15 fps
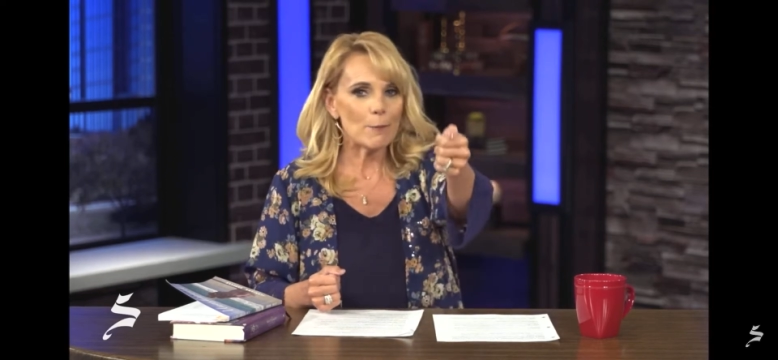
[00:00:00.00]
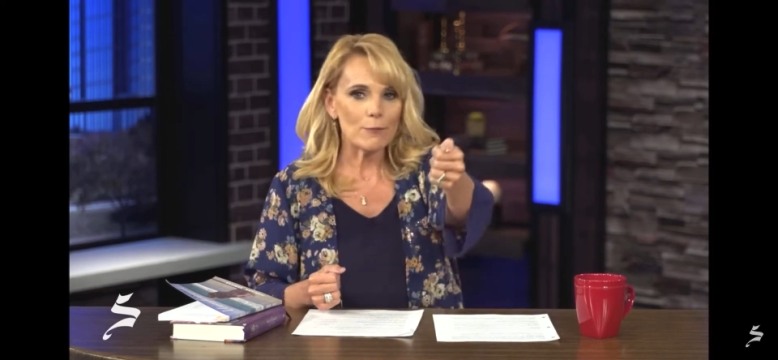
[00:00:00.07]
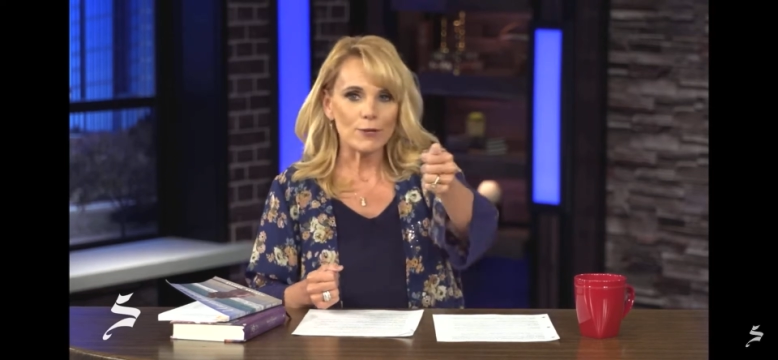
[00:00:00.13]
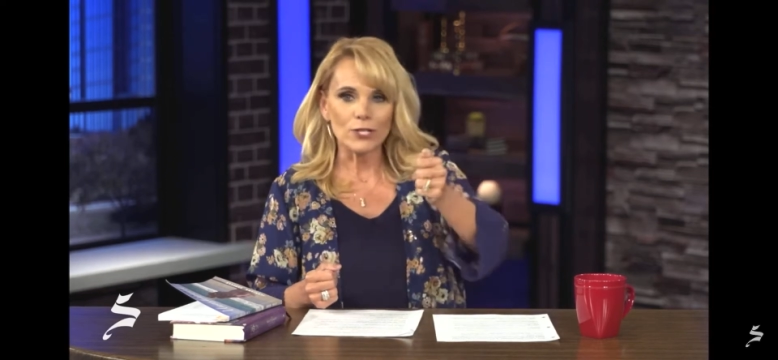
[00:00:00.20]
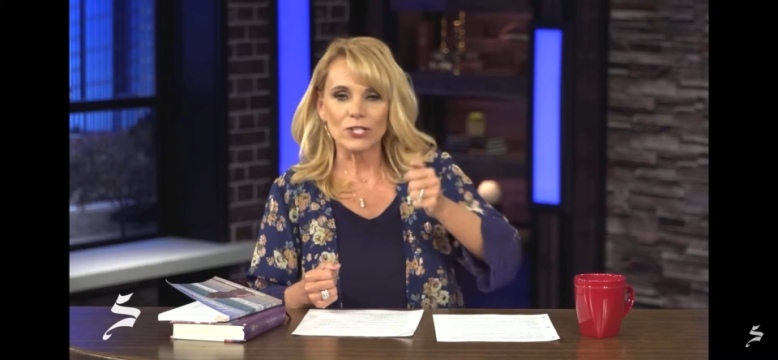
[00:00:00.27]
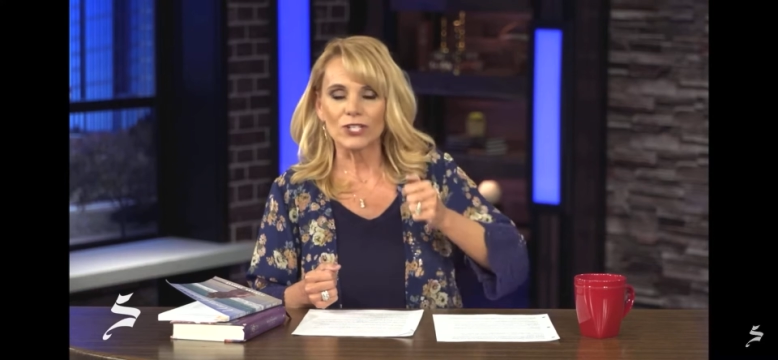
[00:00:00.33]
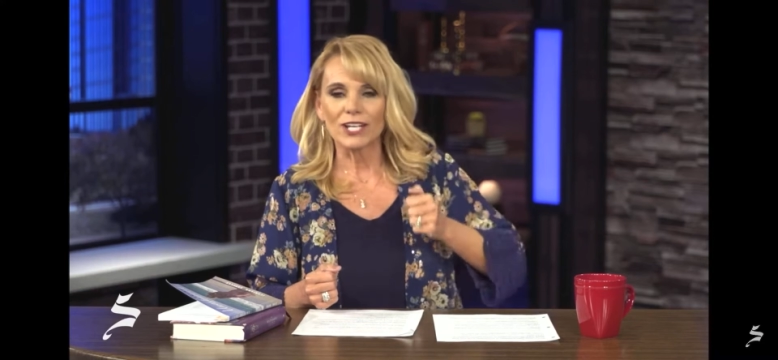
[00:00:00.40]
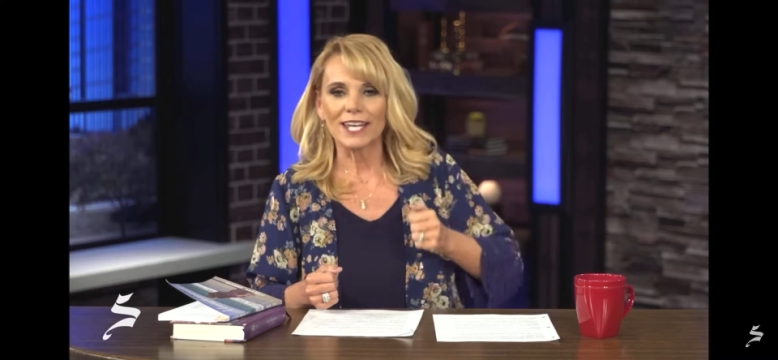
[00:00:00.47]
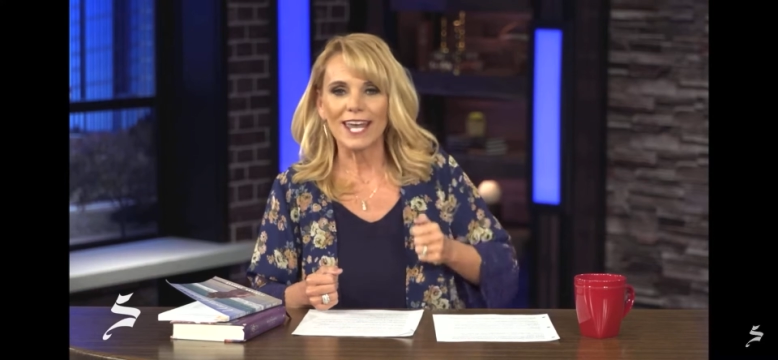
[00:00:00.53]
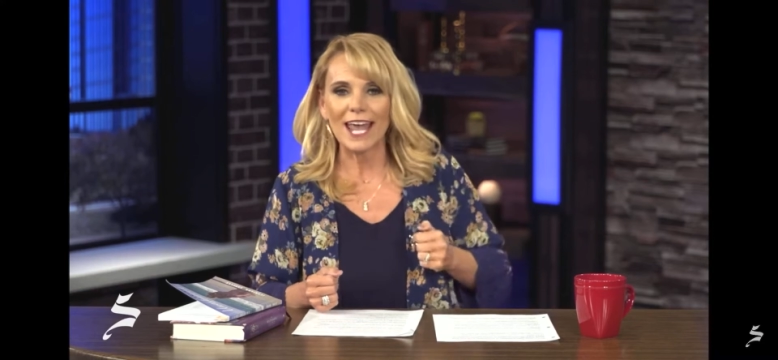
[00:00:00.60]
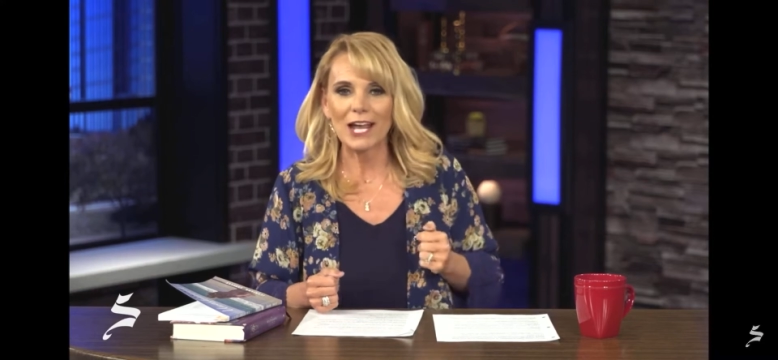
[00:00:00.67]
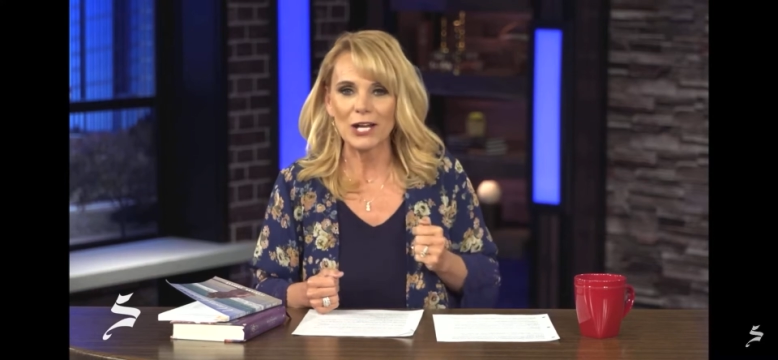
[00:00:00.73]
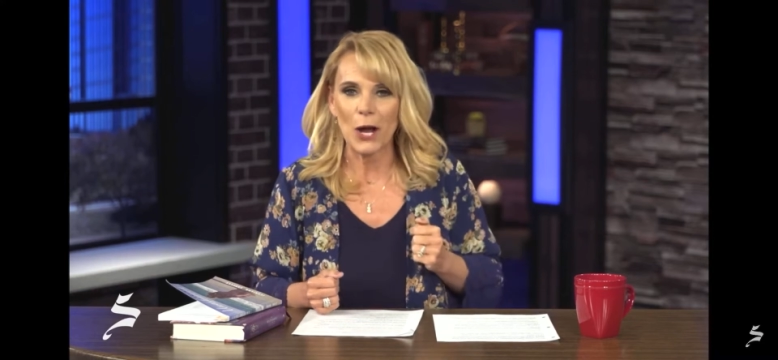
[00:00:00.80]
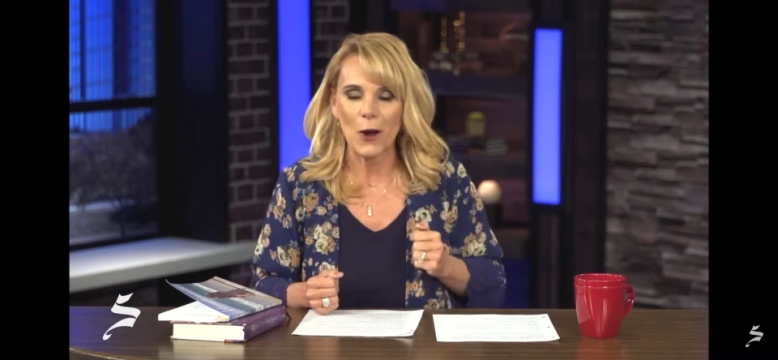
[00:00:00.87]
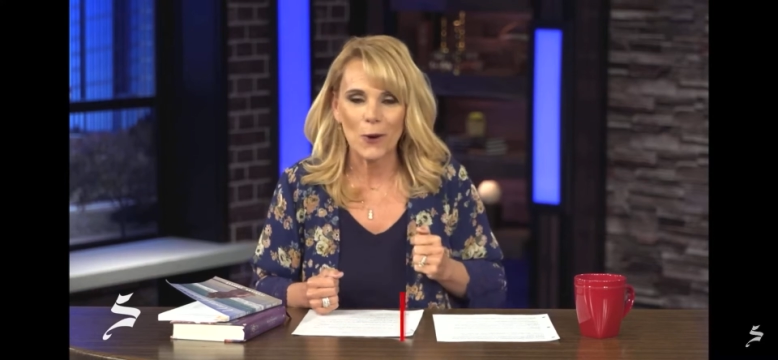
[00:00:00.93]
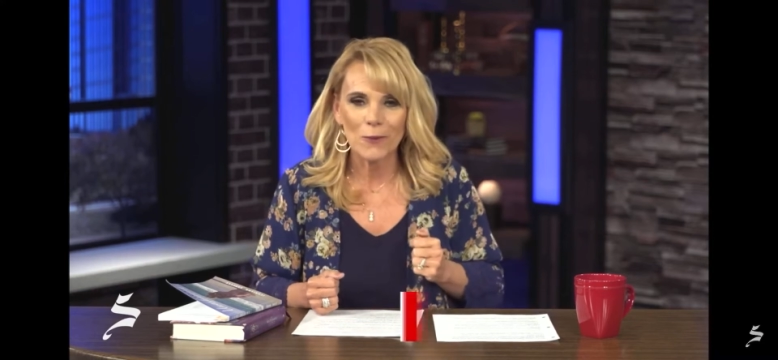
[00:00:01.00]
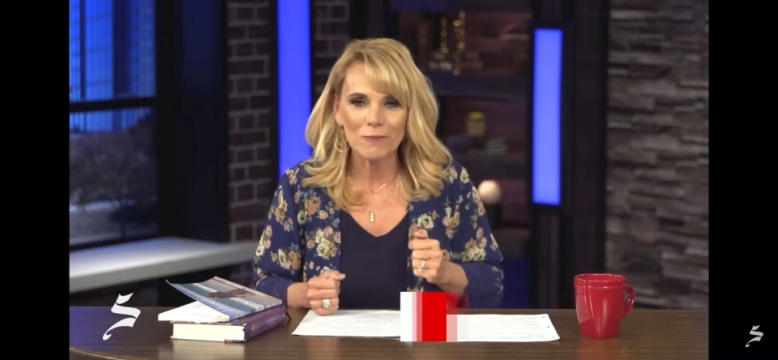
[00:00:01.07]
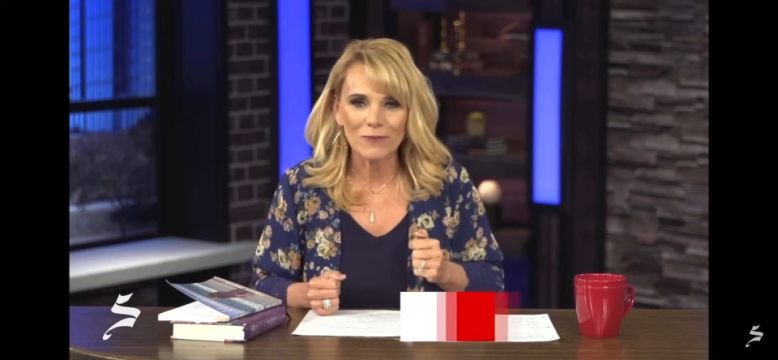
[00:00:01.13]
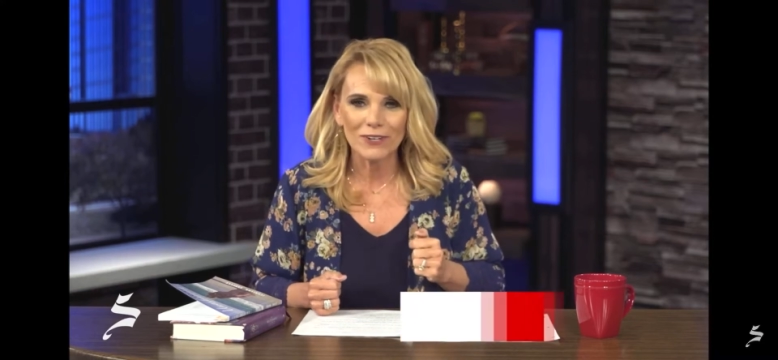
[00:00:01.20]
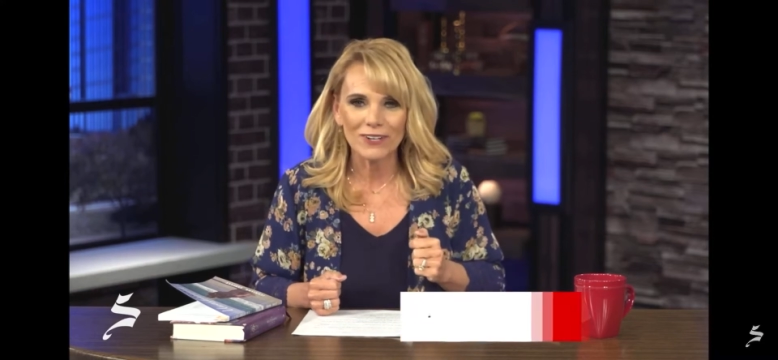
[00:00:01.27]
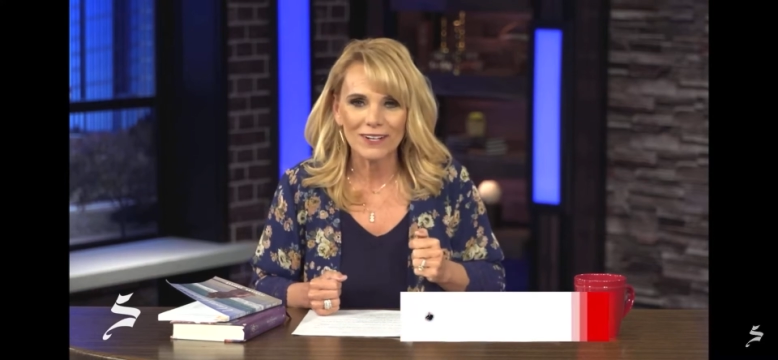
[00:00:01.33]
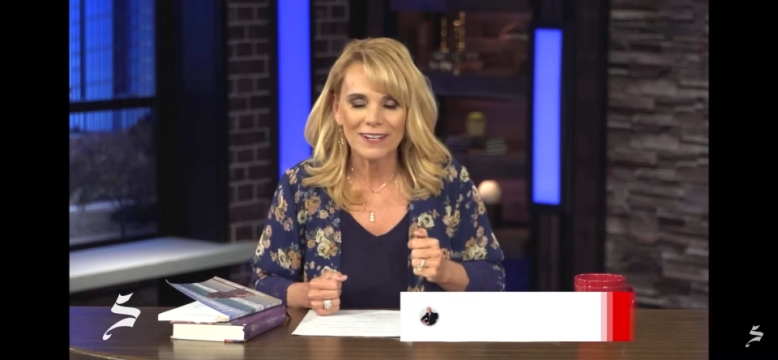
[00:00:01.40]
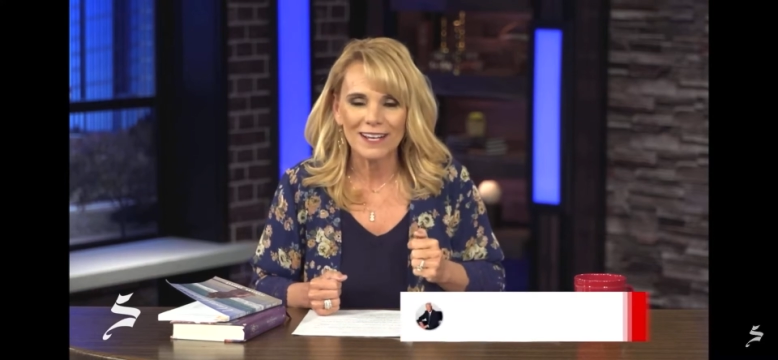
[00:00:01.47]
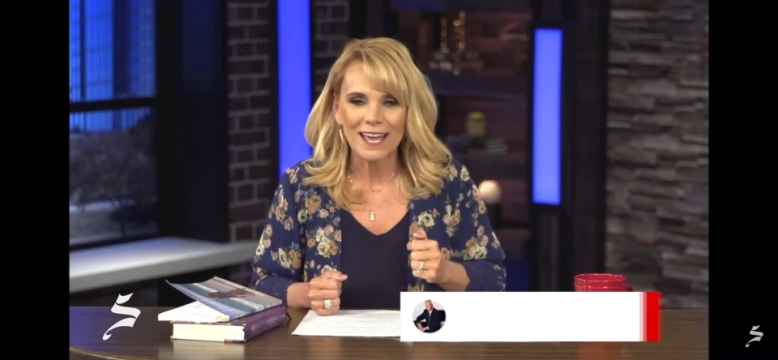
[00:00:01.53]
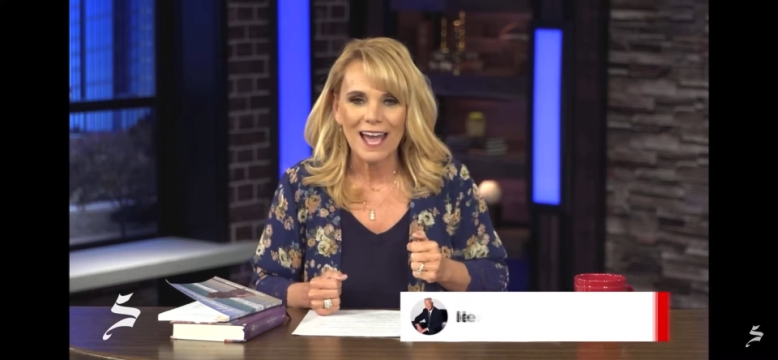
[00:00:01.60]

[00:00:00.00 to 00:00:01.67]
push a gate opener,